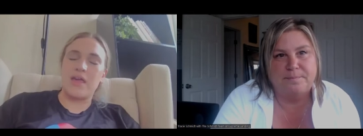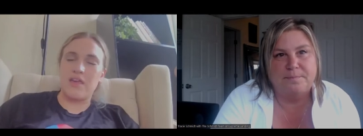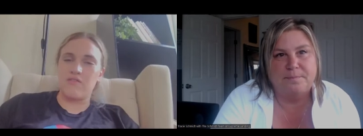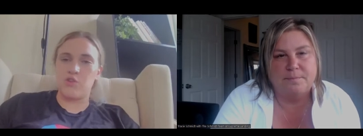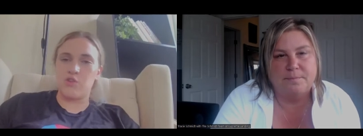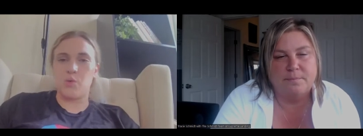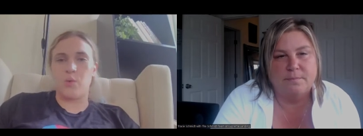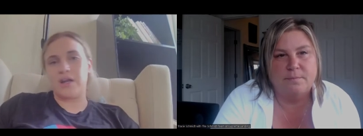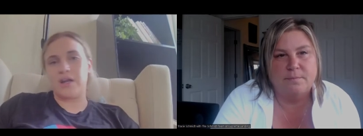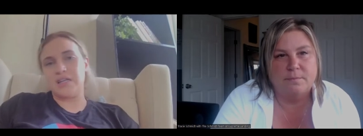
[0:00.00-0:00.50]
Speaker 1: if
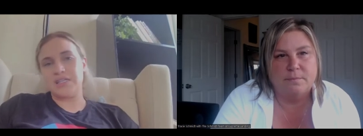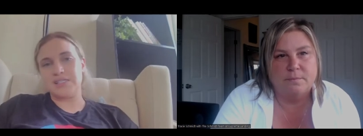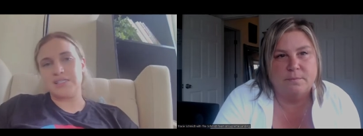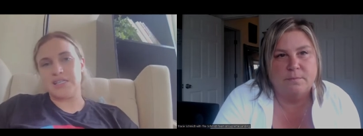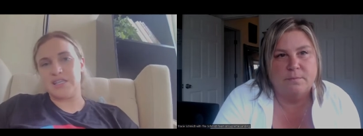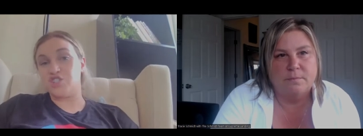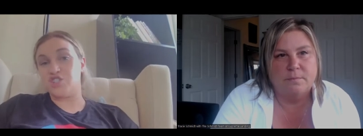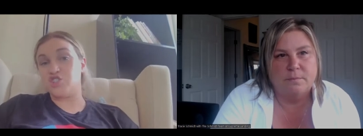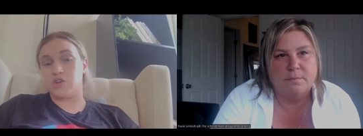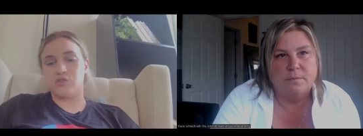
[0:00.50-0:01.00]
you wanted to
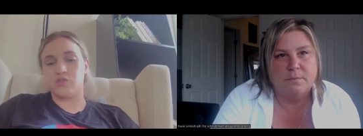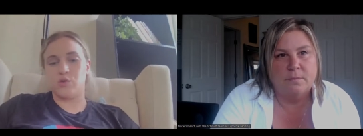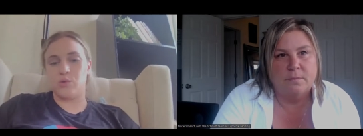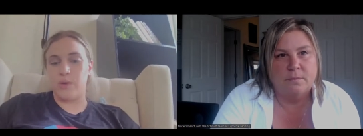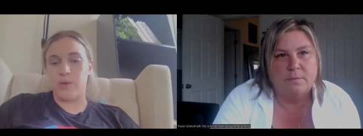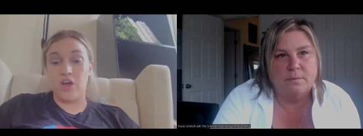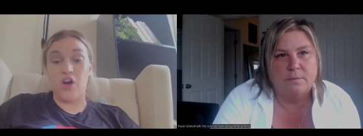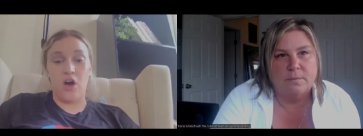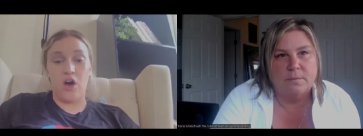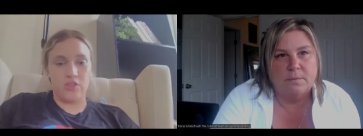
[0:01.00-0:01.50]
see the general
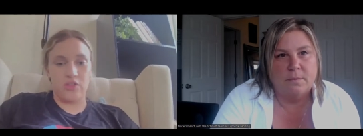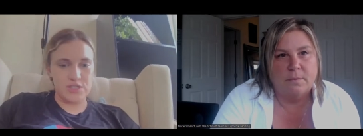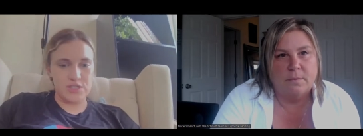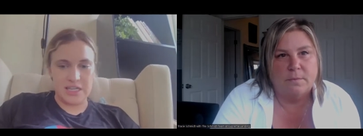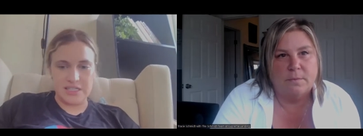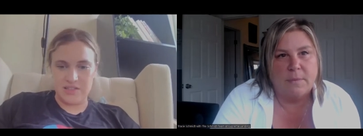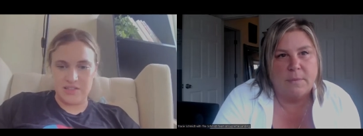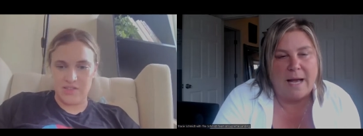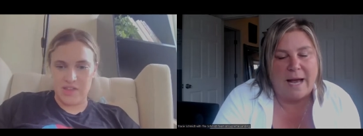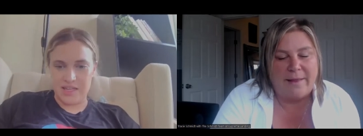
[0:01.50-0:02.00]
week, all those
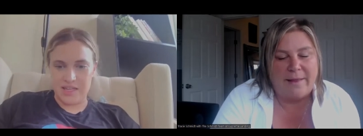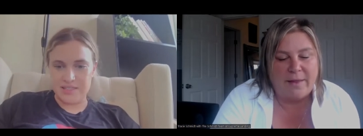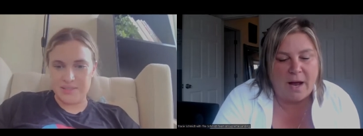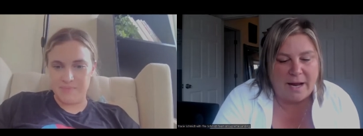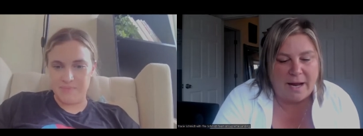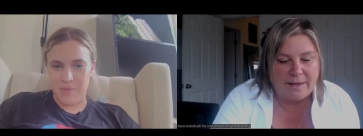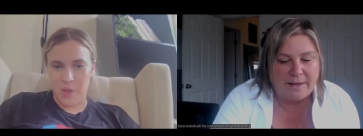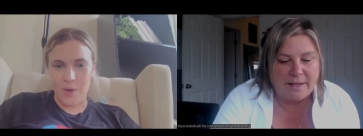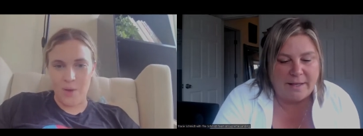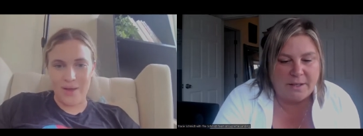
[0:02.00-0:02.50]
kinds of things.
Speaker 2: And
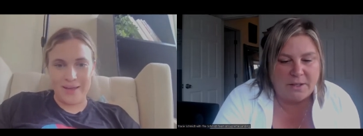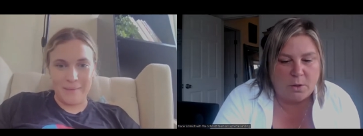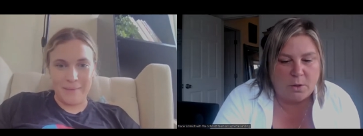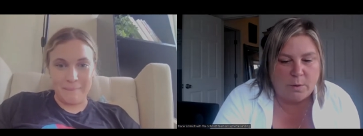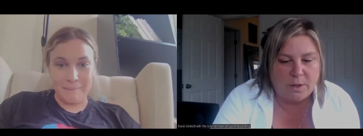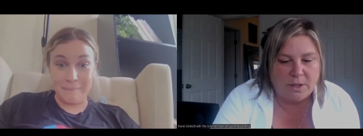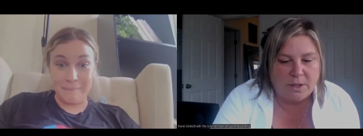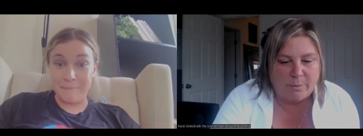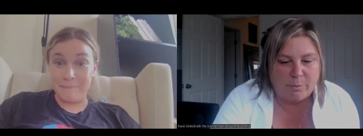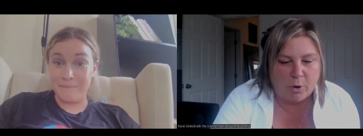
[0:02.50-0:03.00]
I think
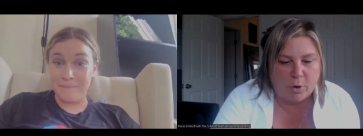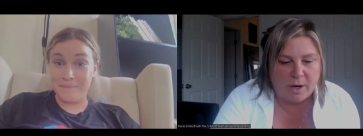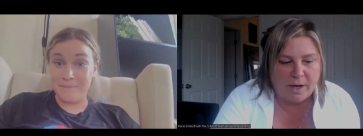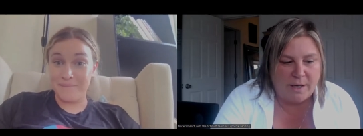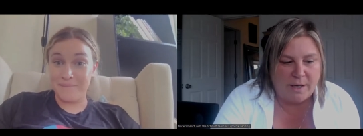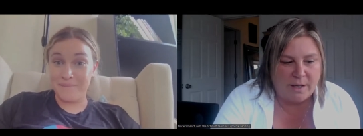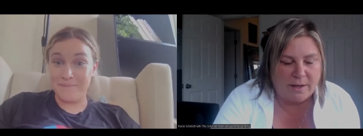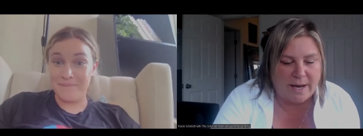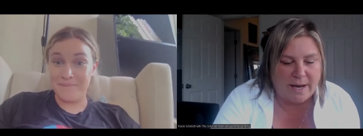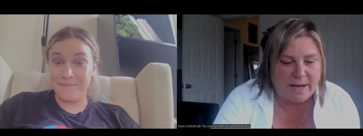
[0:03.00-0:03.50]
too, it's
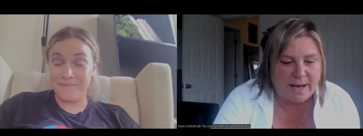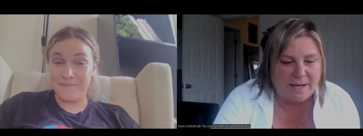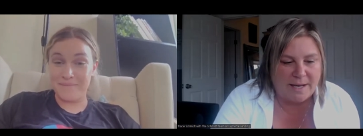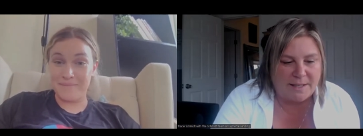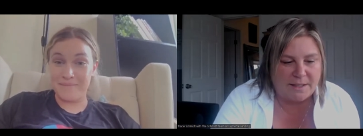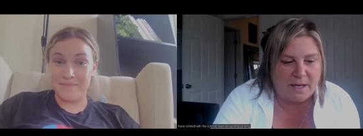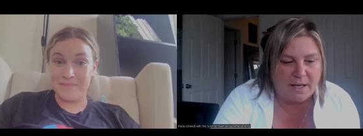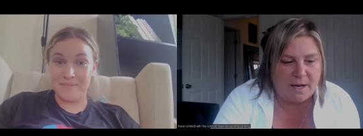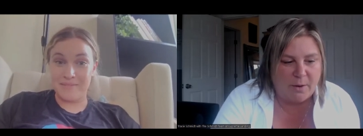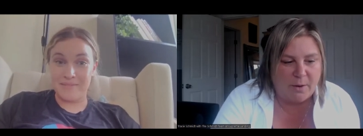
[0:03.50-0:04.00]
important. Like
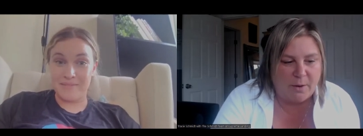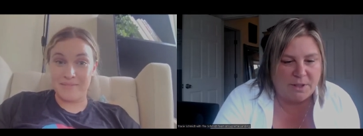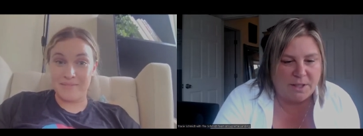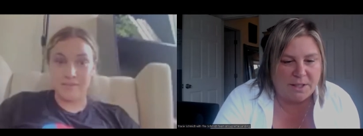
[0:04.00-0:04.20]
it's it